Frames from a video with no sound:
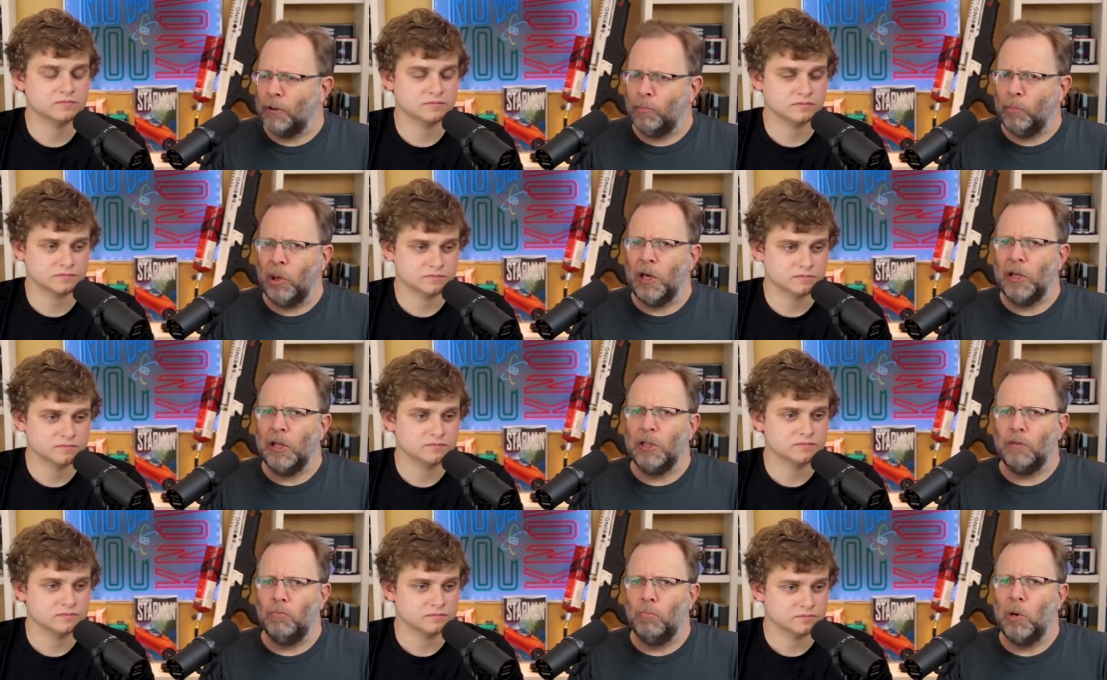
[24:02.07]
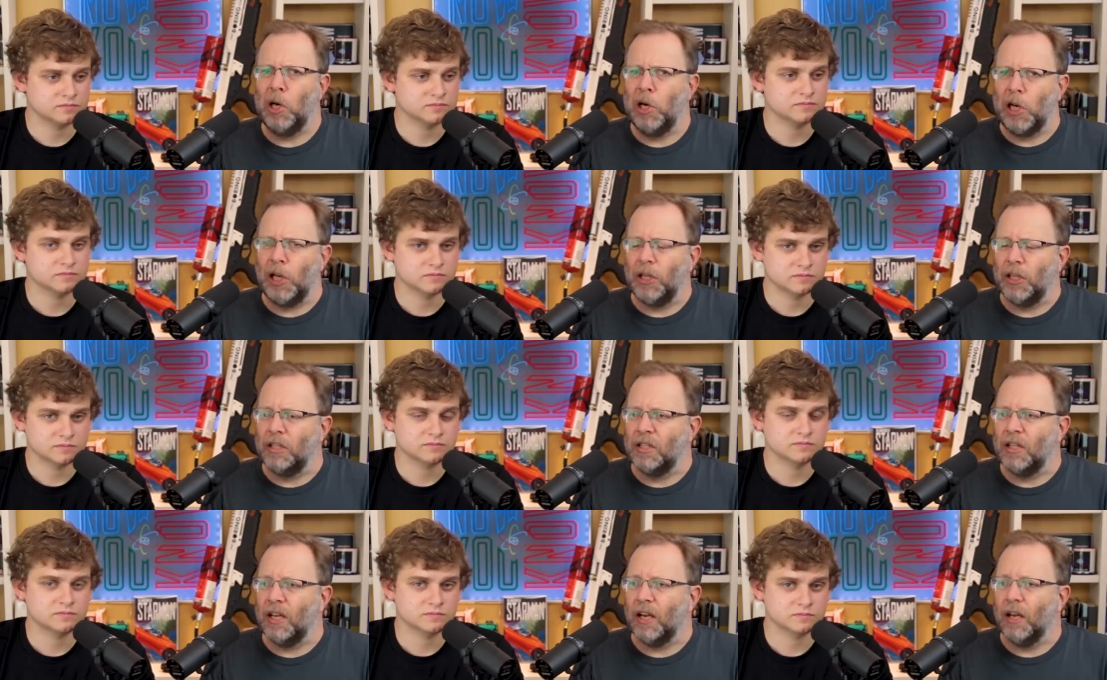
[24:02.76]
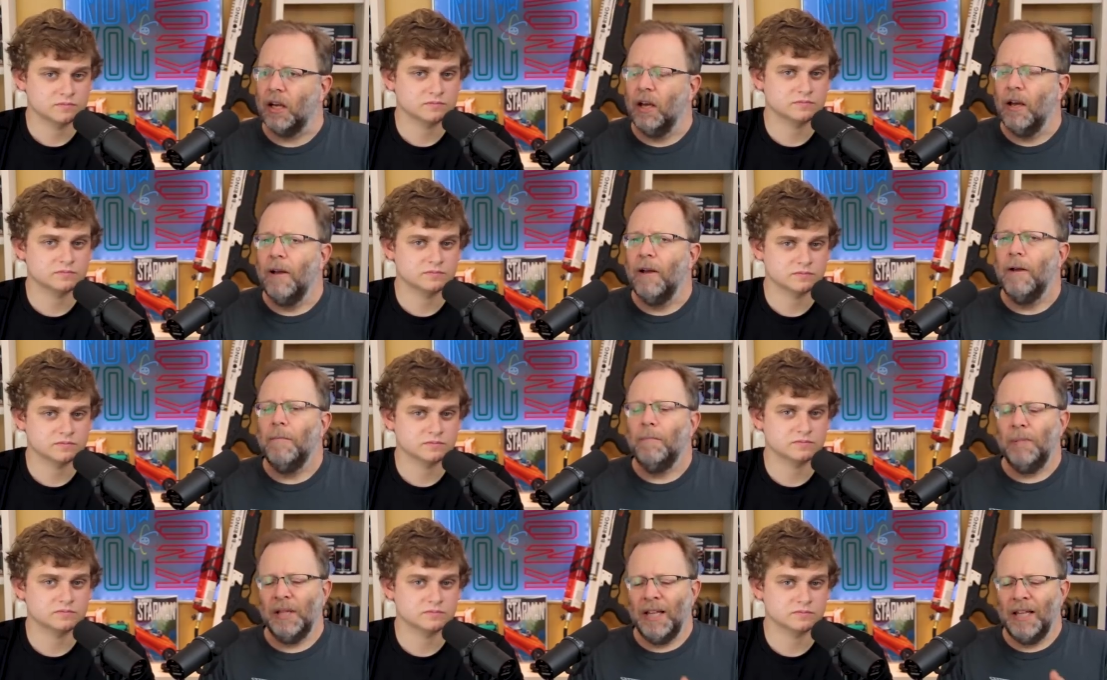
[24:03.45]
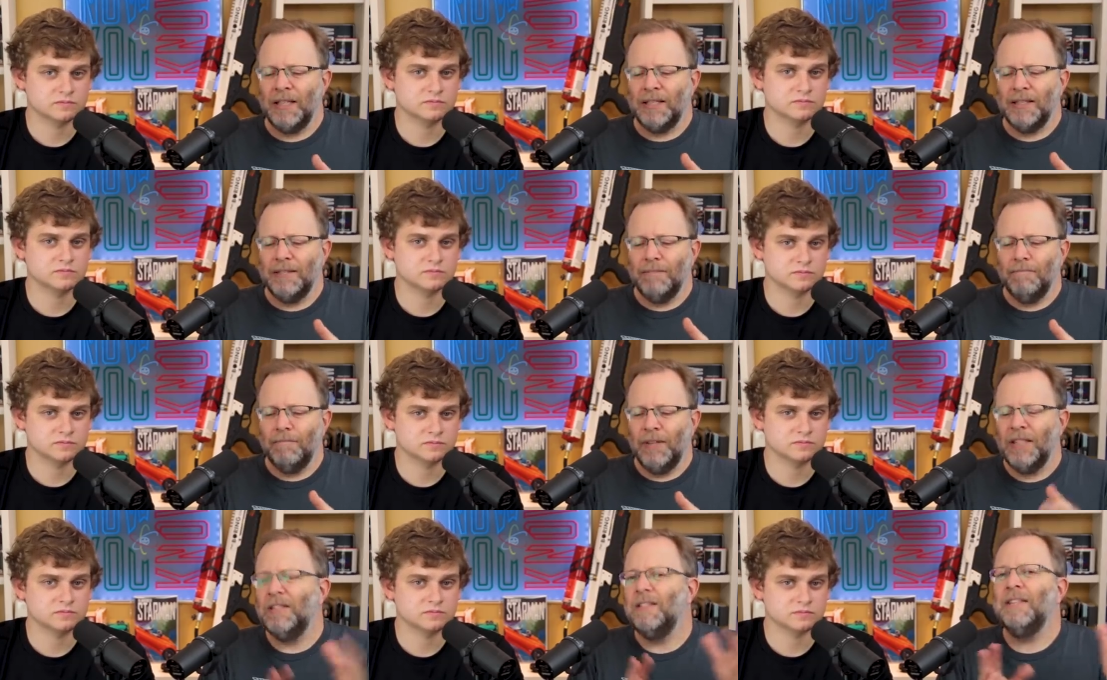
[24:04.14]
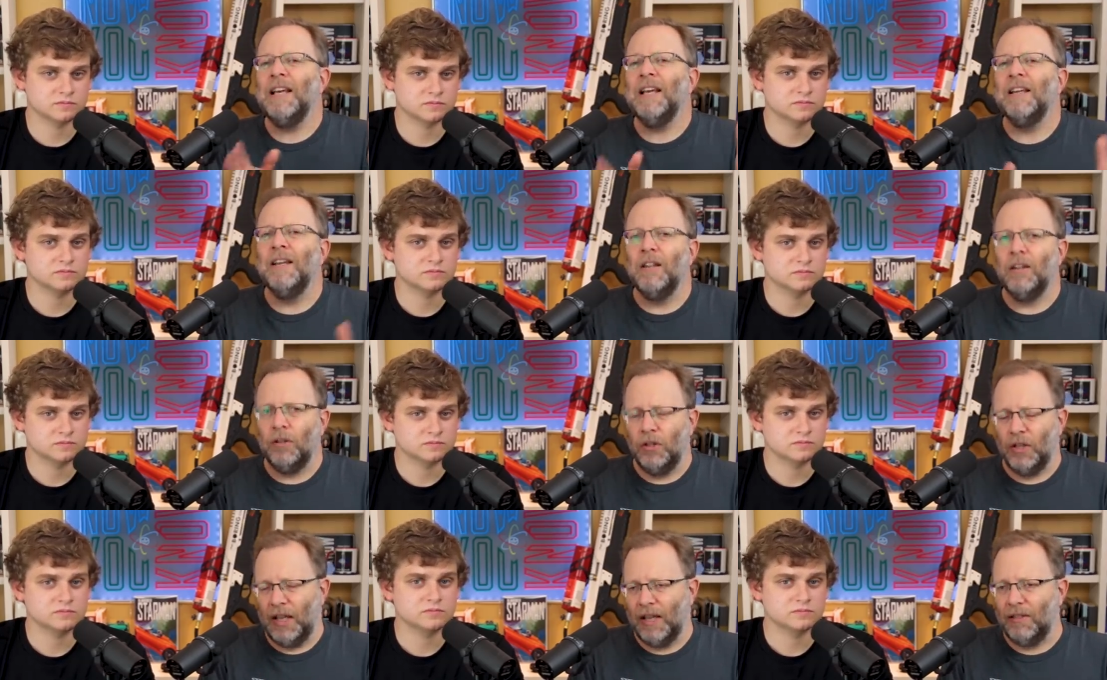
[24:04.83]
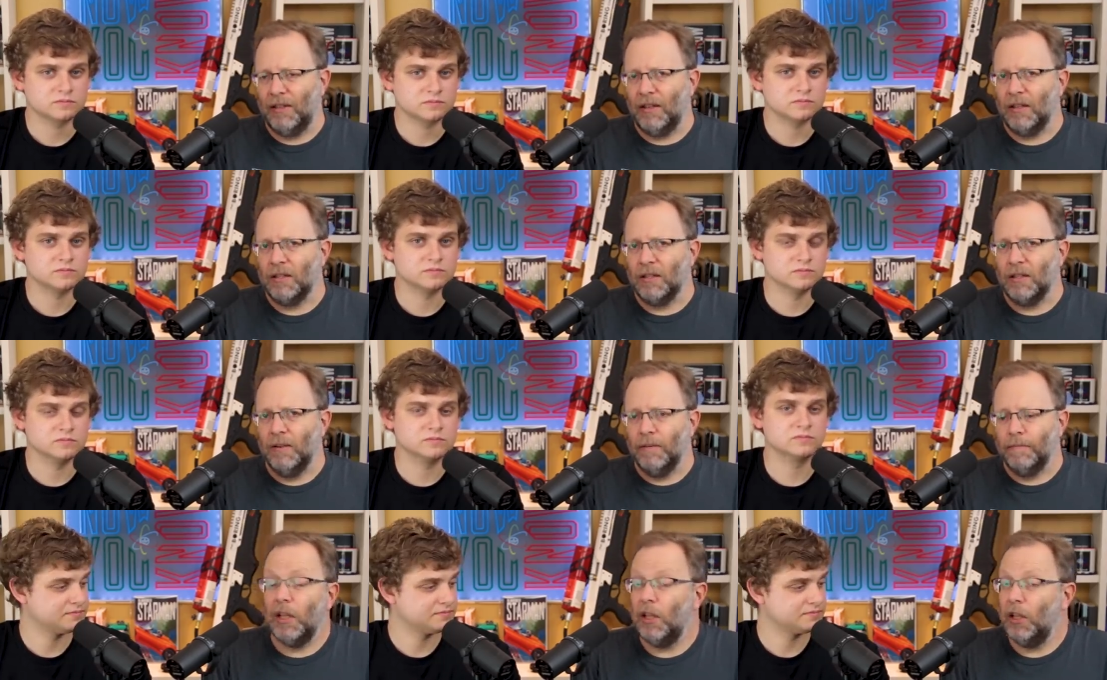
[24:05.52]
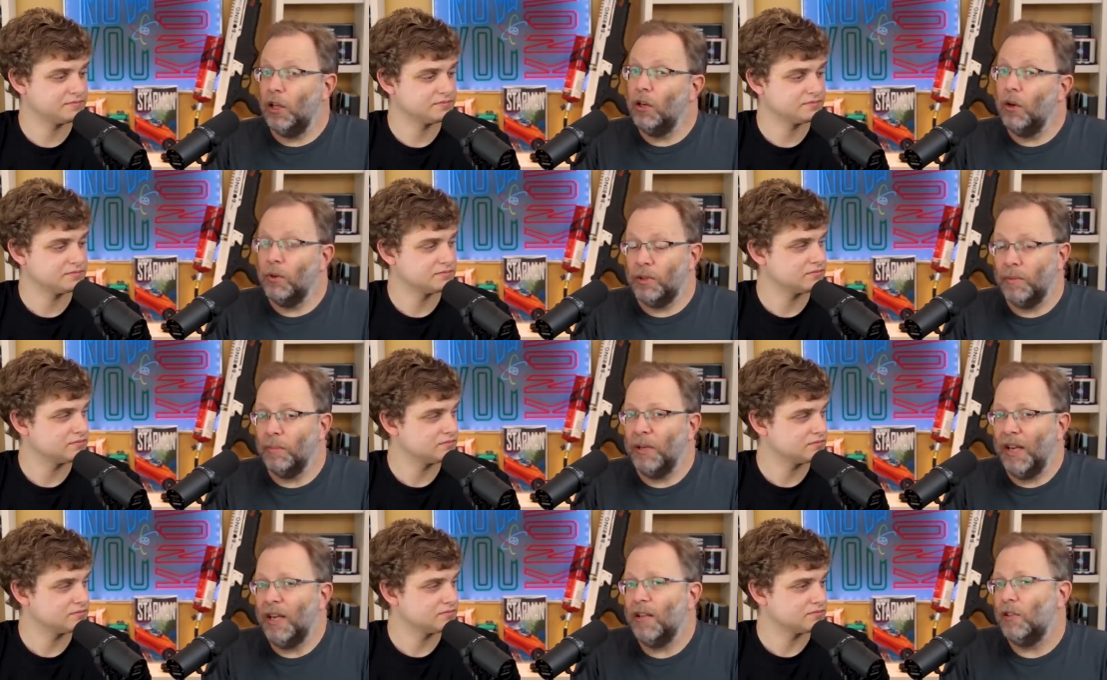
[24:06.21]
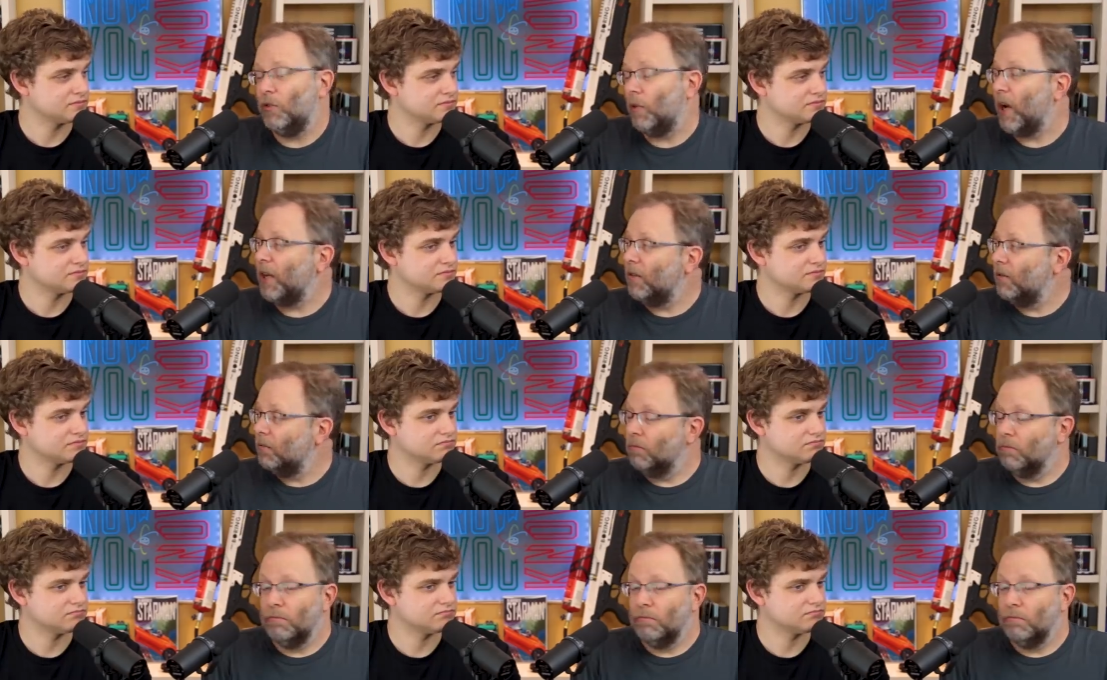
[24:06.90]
Speaker 1: spending this money on this thing. But let's let's take another look at this. Mm -hmm. You know some kids, right?